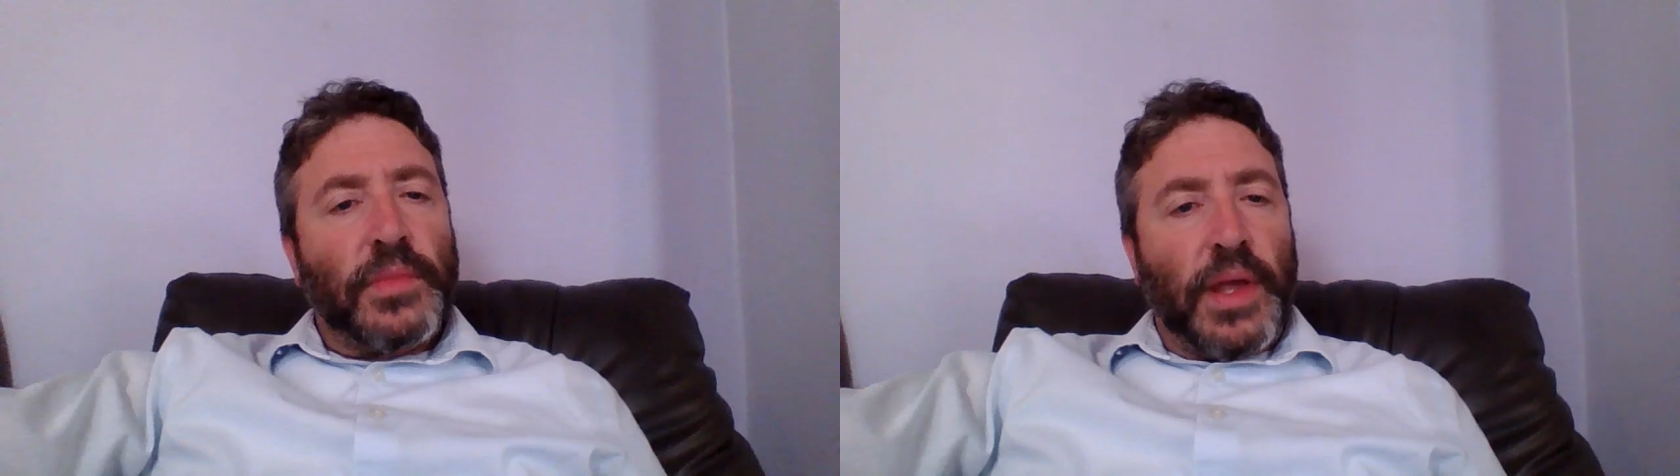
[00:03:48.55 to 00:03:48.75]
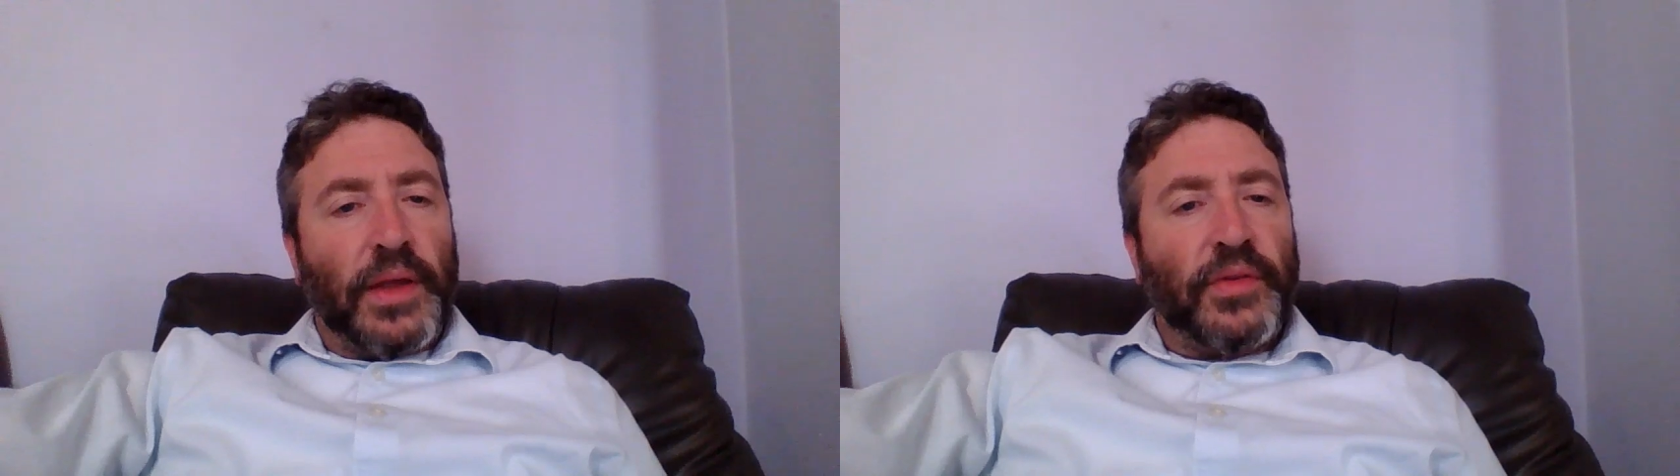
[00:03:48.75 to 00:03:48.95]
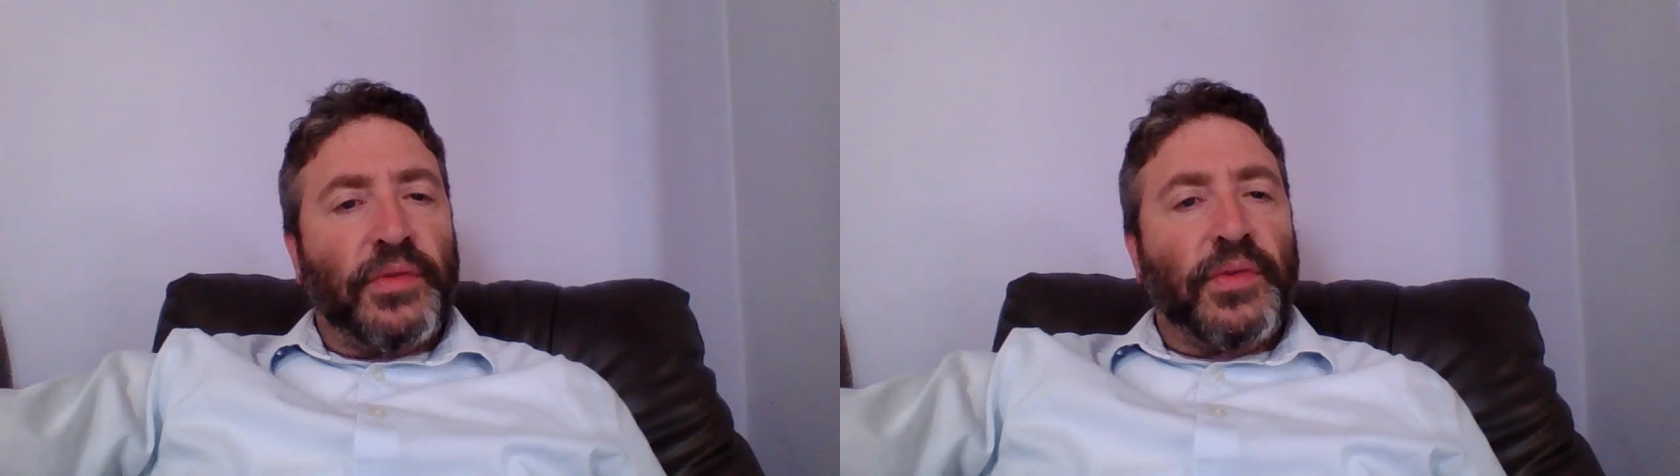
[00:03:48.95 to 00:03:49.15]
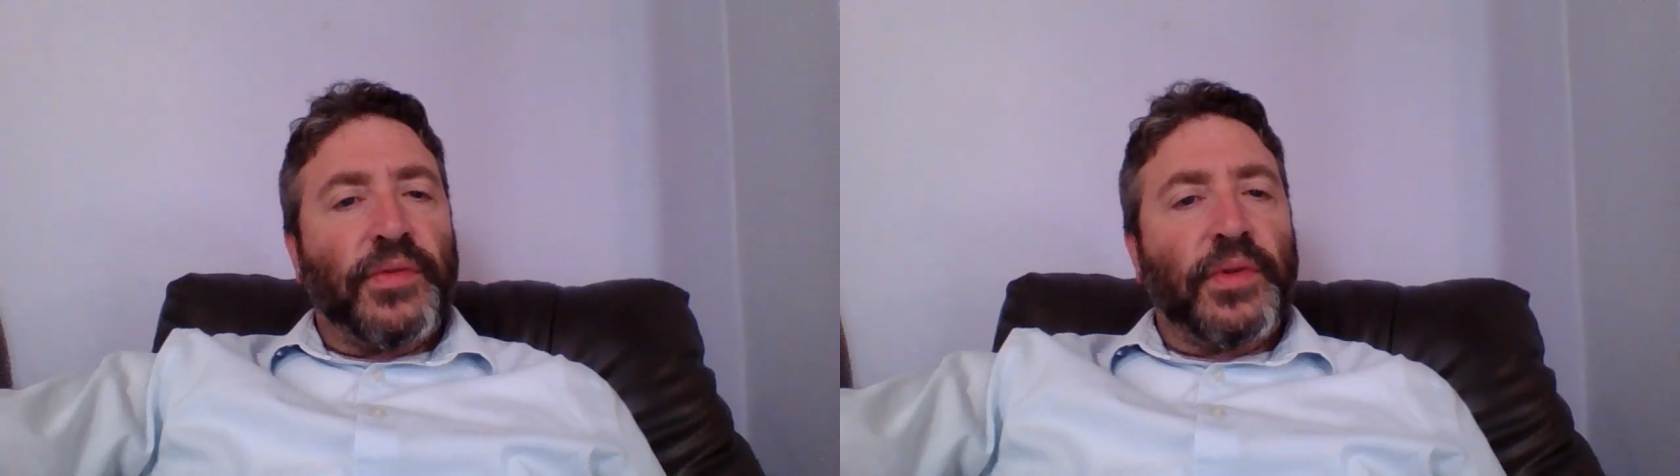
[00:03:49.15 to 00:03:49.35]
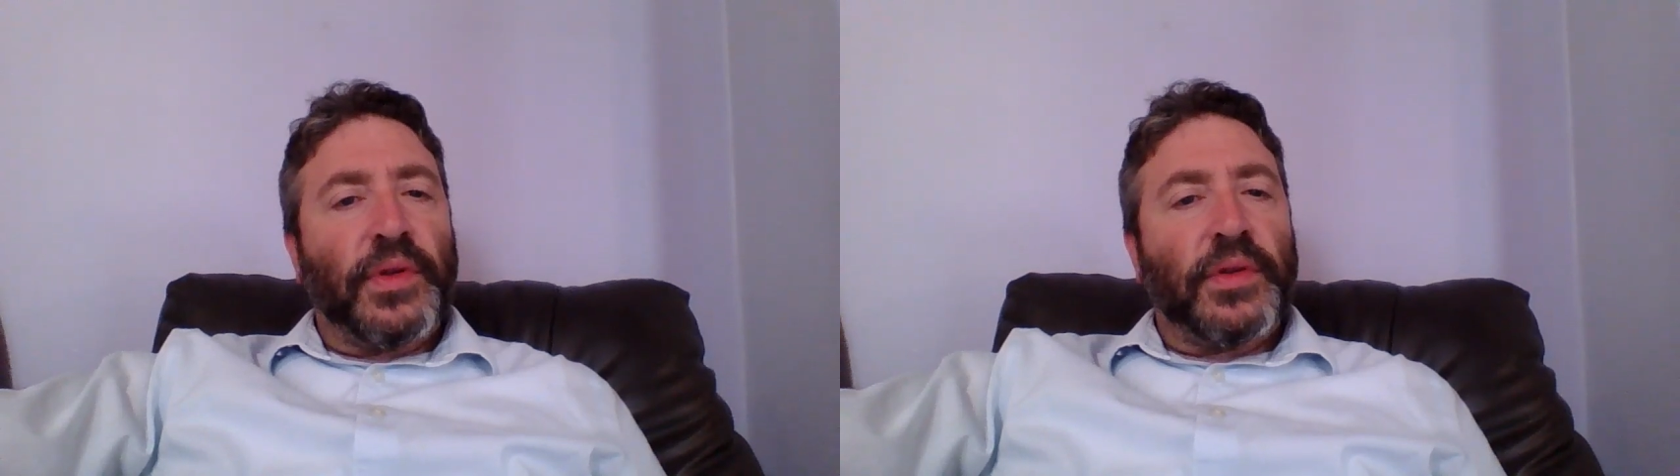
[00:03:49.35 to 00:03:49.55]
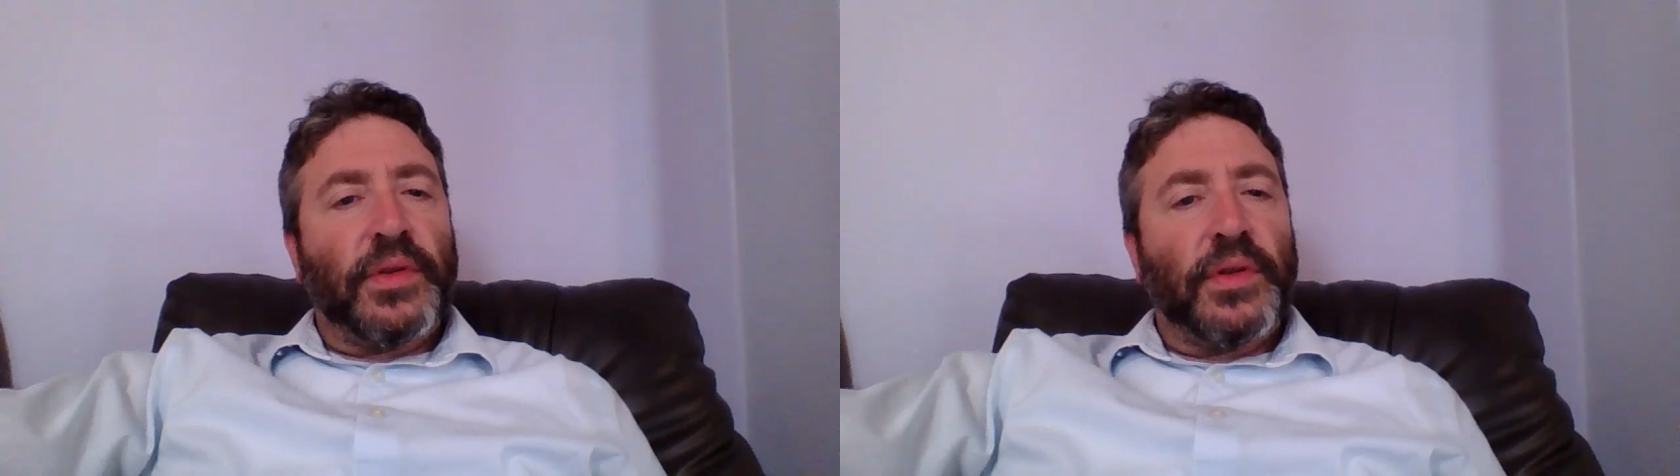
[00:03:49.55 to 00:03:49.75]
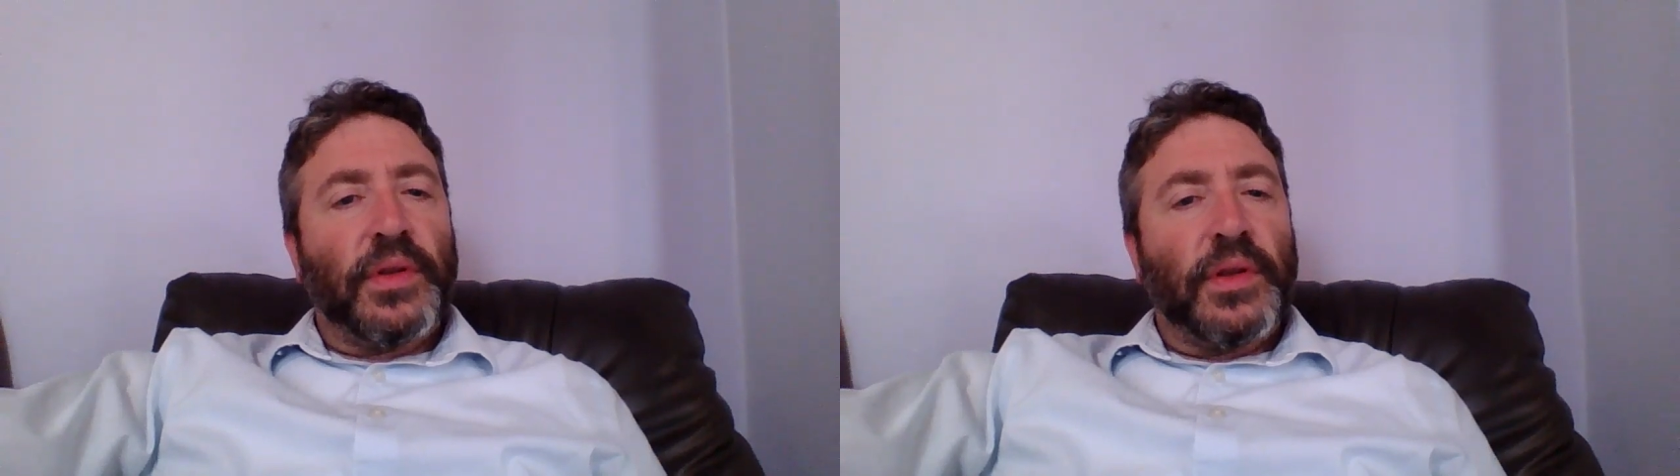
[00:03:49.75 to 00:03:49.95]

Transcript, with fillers: and to fulfill it,